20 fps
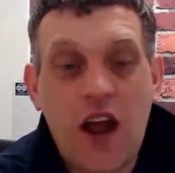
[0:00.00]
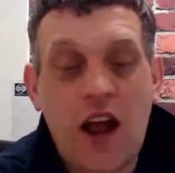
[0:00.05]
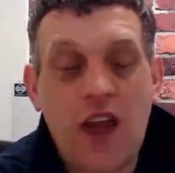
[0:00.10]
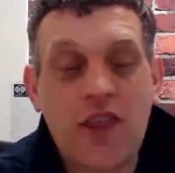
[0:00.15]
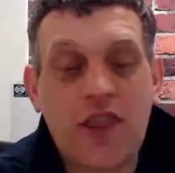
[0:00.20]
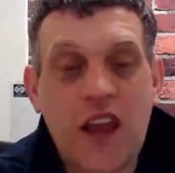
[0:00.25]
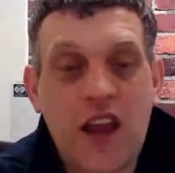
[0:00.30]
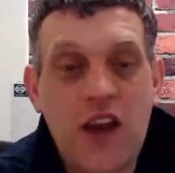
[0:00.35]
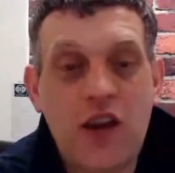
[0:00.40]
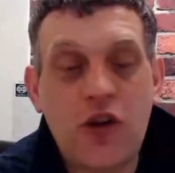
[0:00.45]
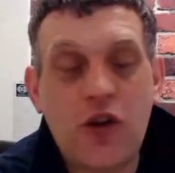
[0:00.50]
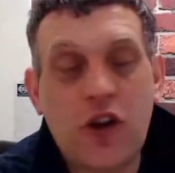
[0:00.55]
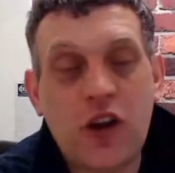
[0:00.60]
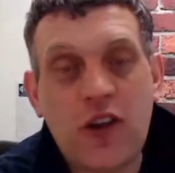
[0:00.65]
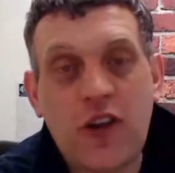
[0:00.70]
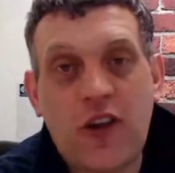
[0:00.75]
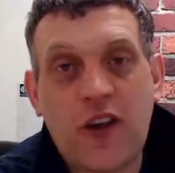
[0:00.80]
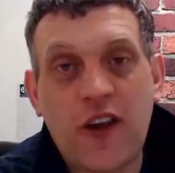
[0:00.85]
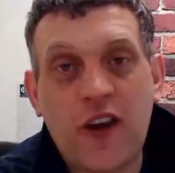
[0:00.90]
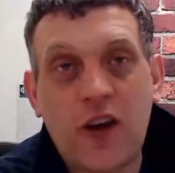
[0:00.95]
And then you
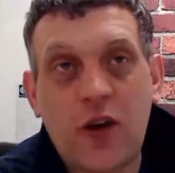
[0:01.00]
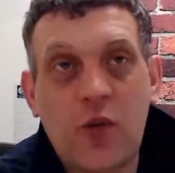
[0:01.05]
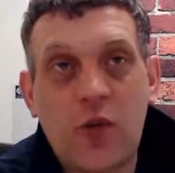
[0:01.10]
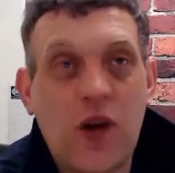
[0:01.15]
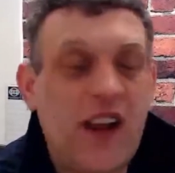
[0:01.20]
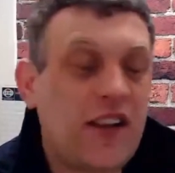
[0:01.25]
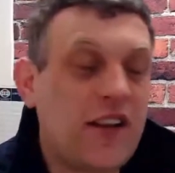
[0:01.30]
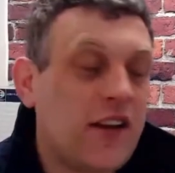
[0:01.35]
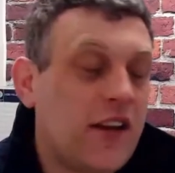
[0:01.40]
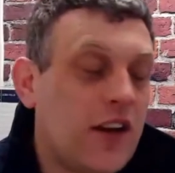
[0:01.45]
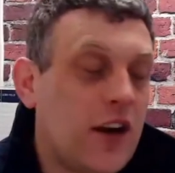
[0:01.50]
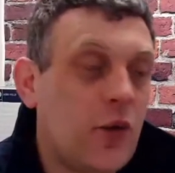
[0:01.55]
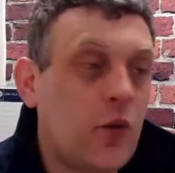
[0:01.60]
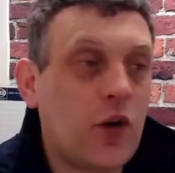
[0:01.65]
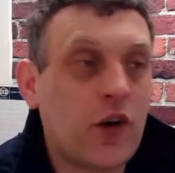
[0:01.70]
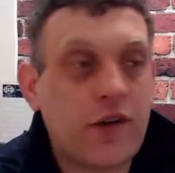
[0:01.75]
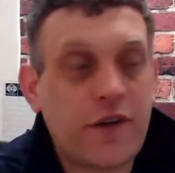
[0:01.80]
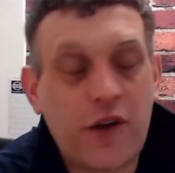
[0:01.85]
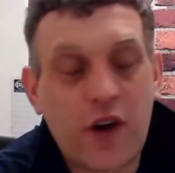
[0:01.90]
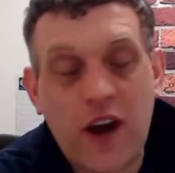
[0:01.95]
consider, well, you know
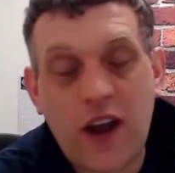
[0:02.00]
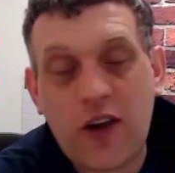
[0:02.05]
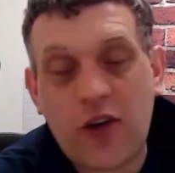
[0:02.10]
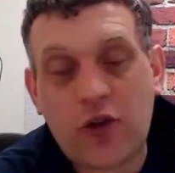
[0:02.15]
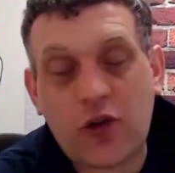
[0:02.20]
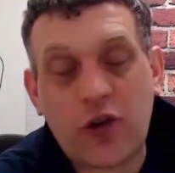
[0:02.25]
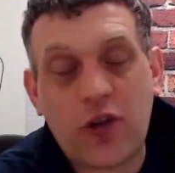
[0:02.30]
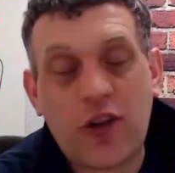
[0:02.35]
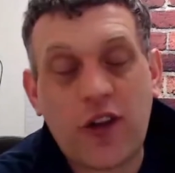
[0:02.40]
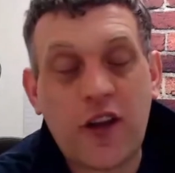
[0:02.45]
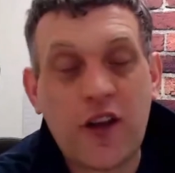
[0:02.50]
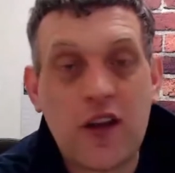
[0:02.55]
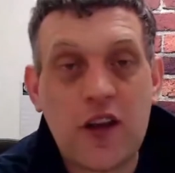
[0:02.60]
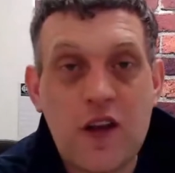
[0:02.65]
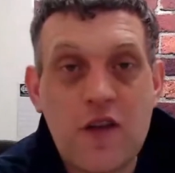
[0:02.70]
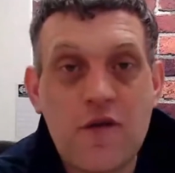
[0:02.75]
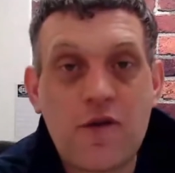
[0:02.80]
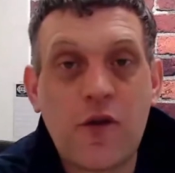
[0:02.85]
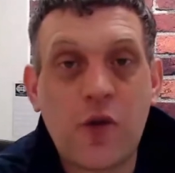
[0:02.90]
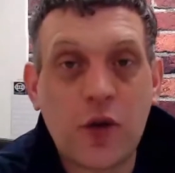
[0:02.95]
what, for an extra
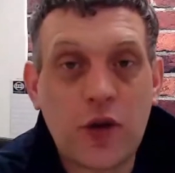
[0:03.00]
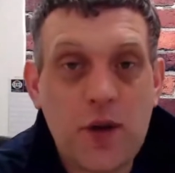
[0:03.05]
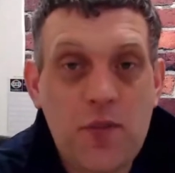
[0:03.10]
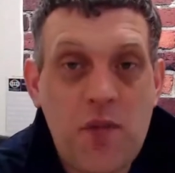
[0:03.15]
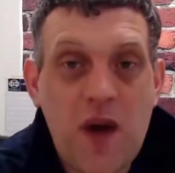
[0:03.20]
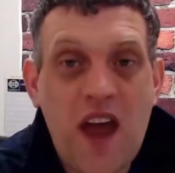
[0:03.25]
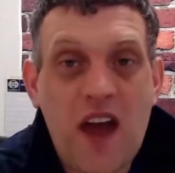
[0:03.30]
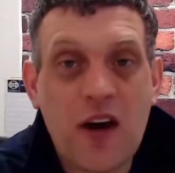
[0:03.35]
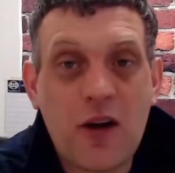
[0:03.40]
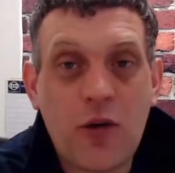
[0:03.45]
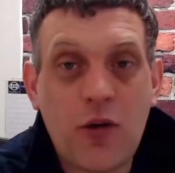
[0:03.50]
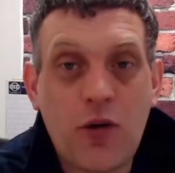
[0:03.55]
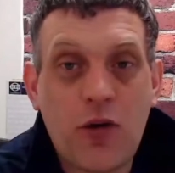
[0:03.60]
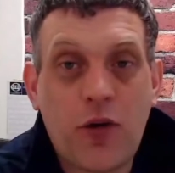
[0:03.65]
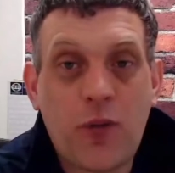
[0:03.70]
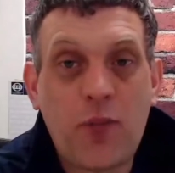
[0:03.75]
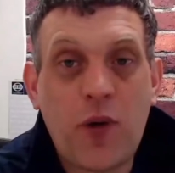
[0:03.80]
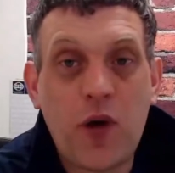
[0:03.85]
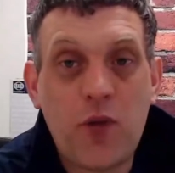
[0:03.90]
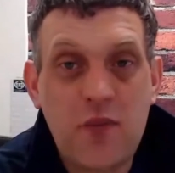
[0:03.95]
£30 to
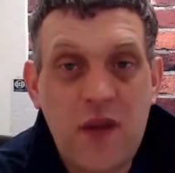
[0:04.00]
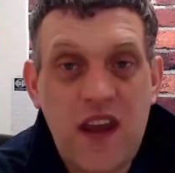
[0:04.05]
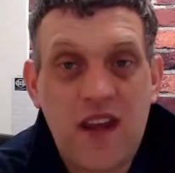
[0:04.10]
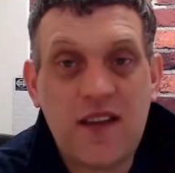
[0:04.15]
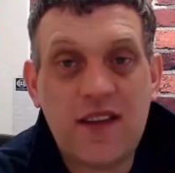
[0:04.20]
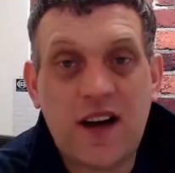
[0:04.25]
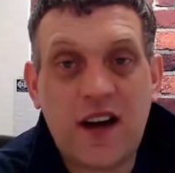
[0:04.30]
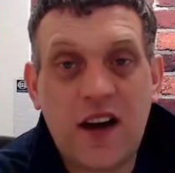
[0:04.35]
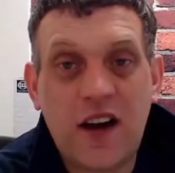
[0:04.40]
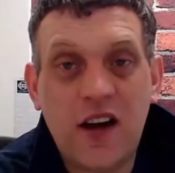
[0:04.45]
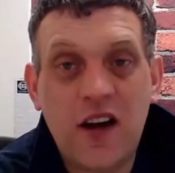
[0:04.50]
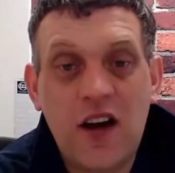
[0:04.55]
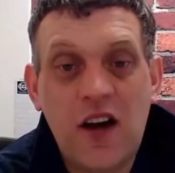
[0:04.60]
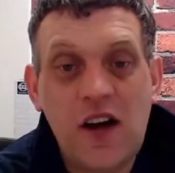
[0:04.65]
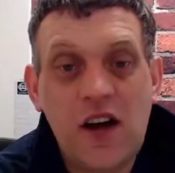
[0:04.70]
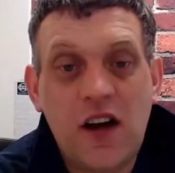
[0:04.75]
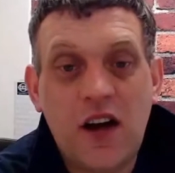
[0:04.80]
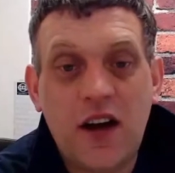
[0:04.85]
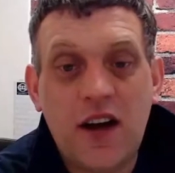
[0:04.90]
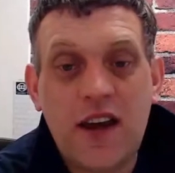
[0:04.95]
£40 per meter,
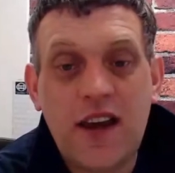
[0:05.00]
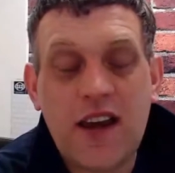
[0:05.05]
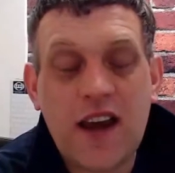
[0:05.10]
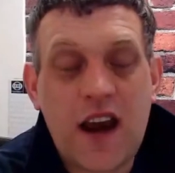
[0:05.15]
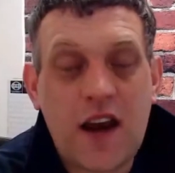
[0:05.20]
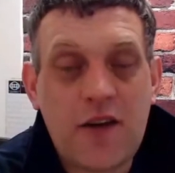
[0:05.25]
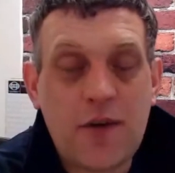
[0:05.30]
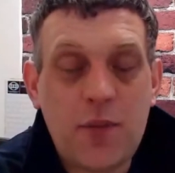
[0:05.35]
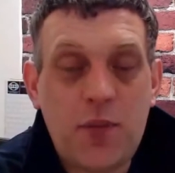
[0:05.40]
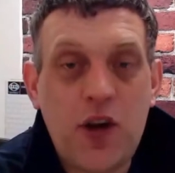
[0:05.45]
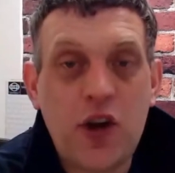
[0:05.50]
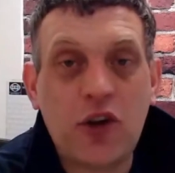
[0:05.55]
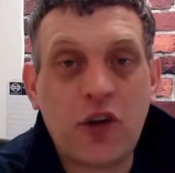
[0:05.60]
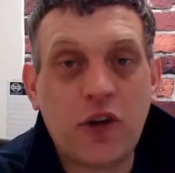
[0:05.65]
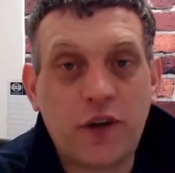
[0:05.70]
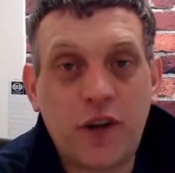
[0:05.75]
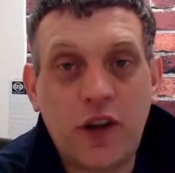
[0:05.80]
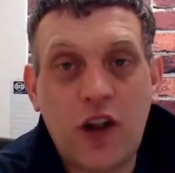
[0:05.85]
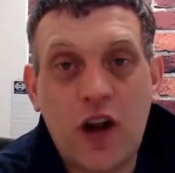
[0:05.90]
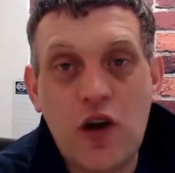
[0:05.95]
he can have a
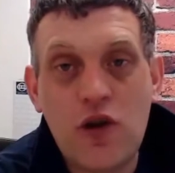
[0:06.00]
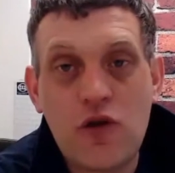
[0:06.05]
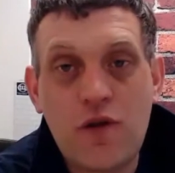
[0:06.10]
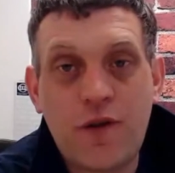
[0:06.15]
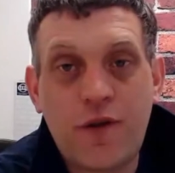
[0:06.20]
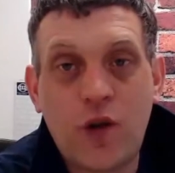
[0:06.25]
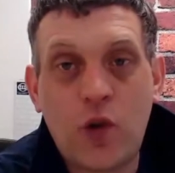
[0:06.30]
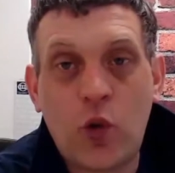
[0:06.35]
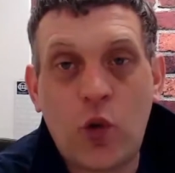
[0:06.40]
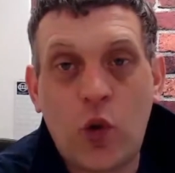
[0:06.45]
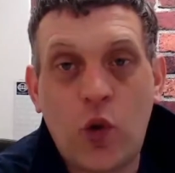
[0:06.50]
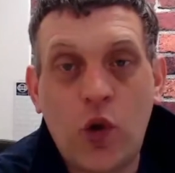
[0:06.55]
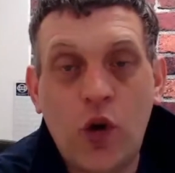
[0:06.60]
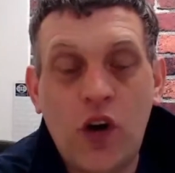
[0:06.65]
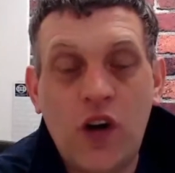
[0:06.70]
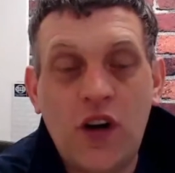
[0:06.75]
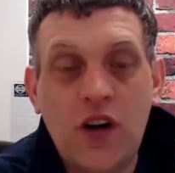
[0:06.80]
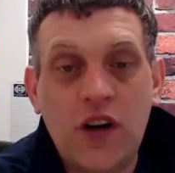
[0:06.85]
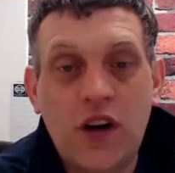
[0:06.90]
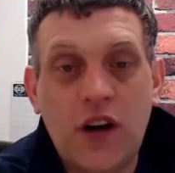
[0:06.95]
beautiful oak floor